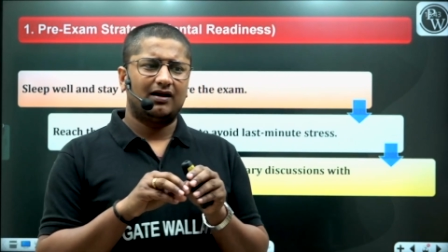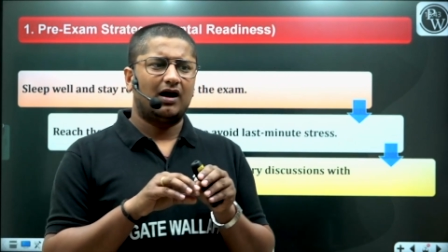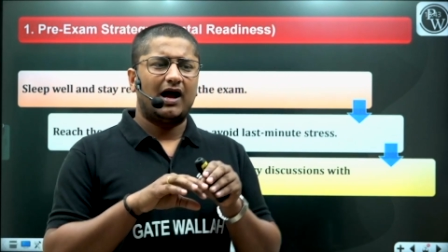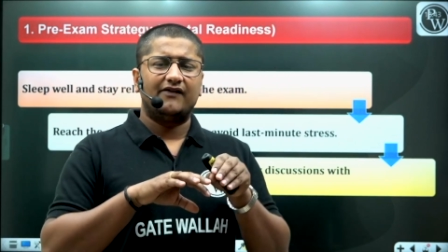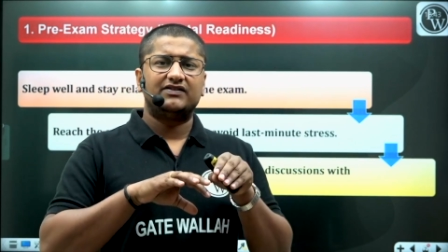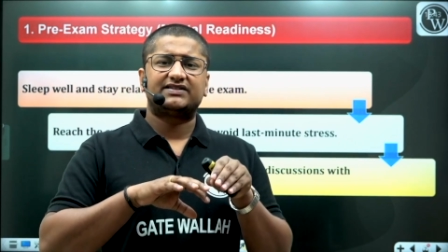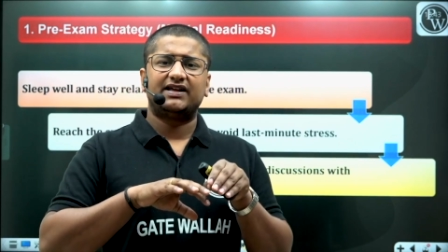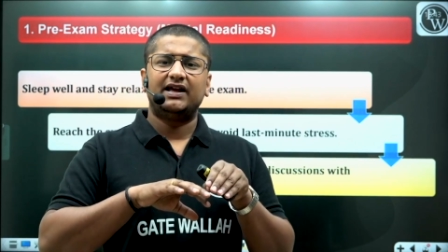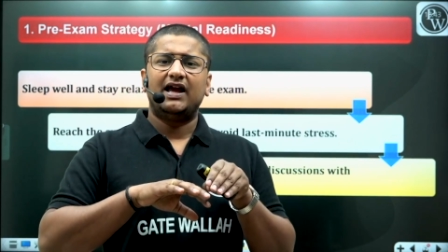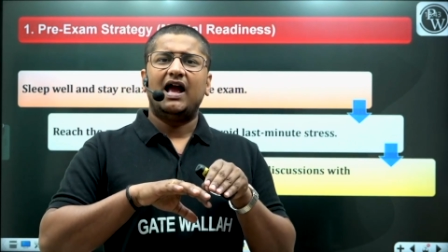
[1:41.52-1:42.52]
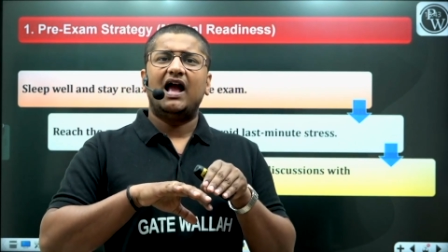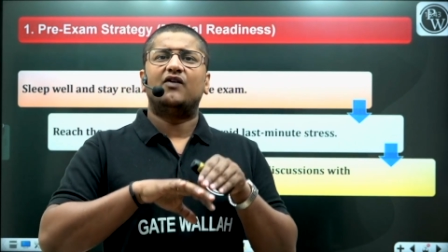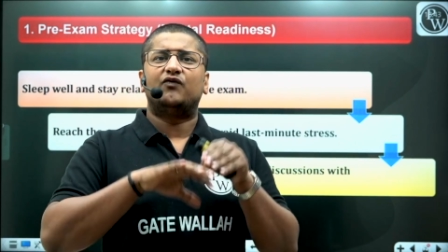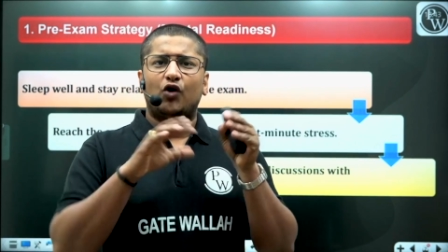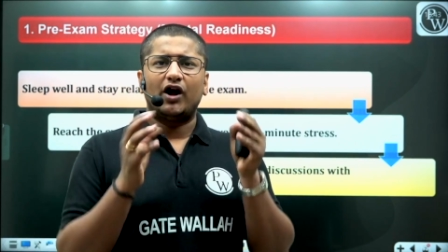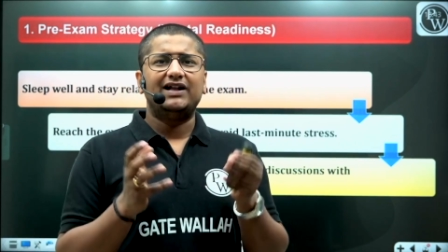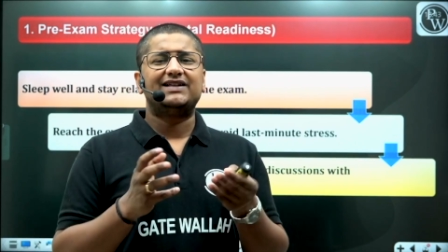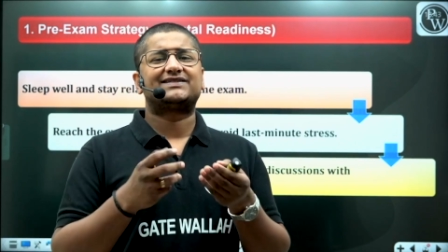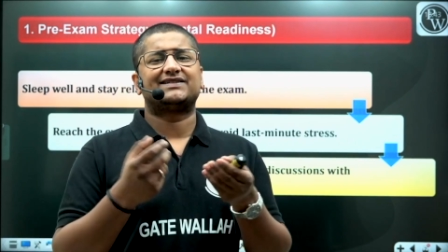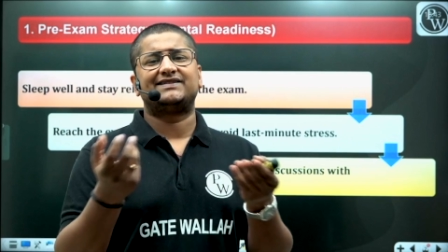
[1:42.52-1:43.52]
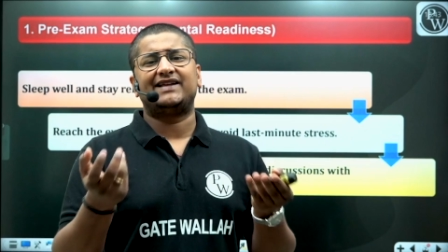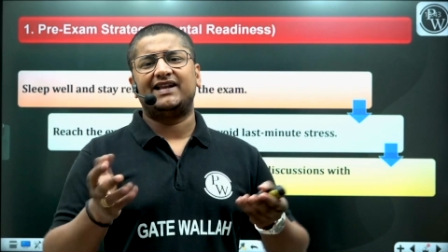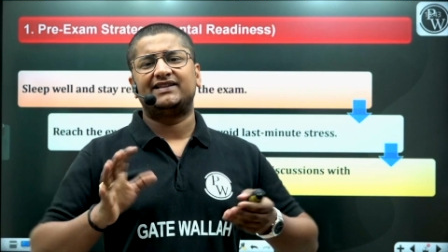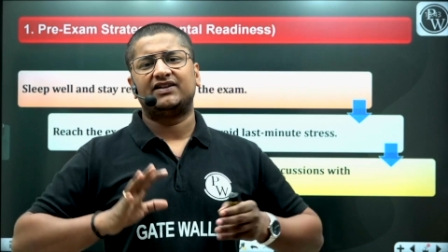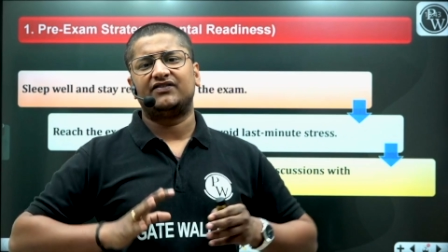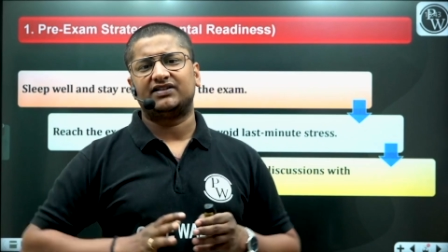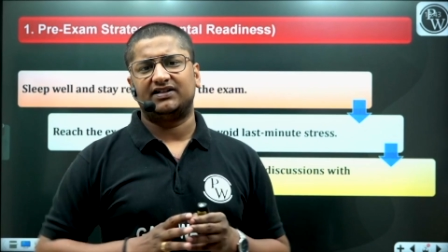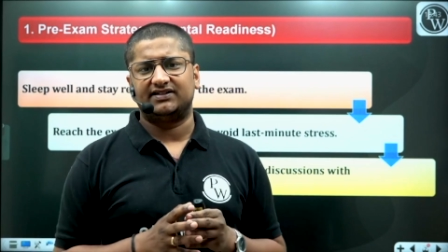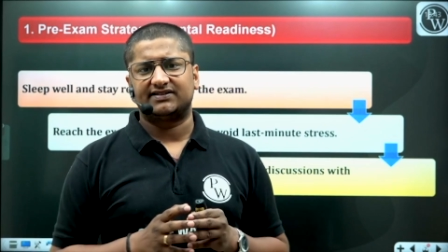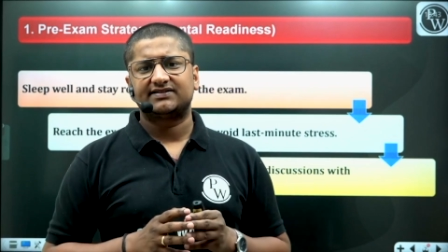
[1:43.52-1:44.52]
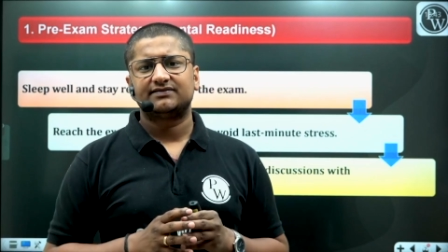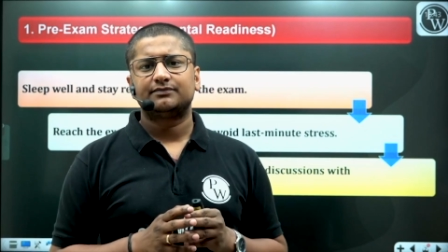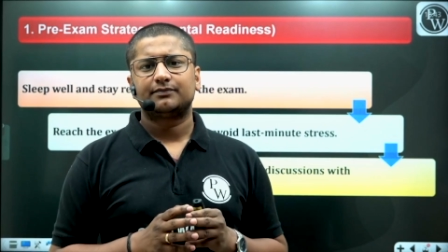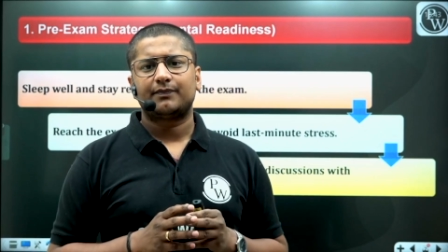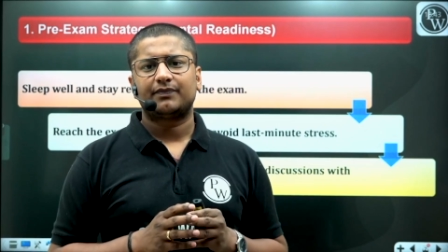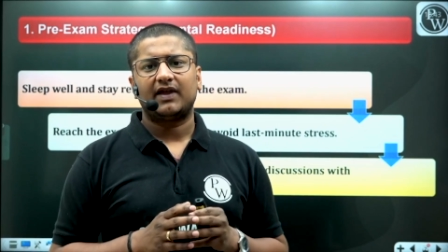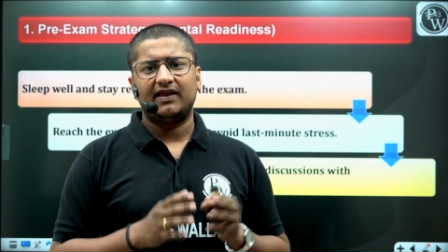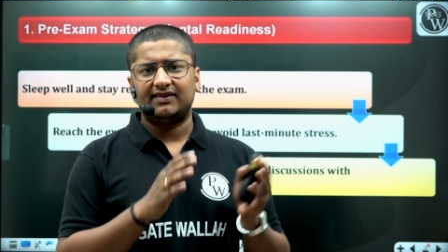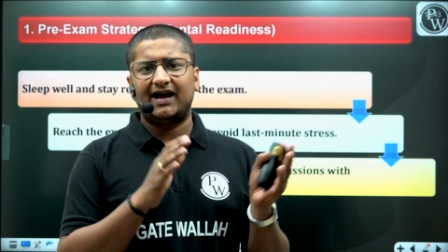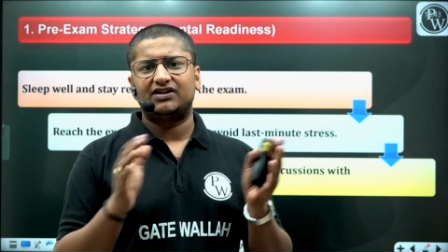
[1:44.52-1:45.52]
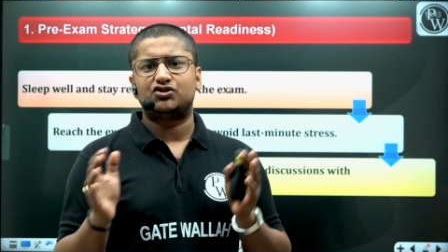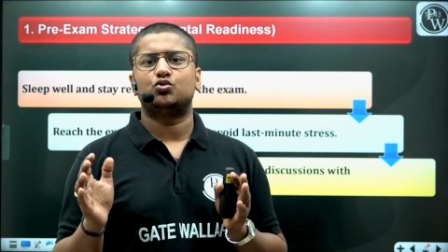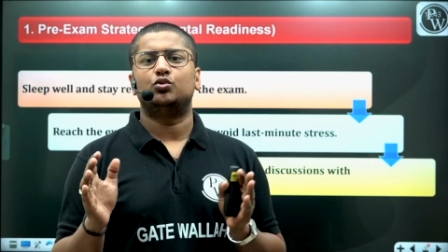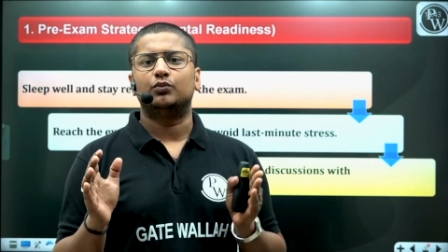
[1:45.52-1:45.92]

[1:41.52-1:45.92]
i will say avoid discussing anything with others in that june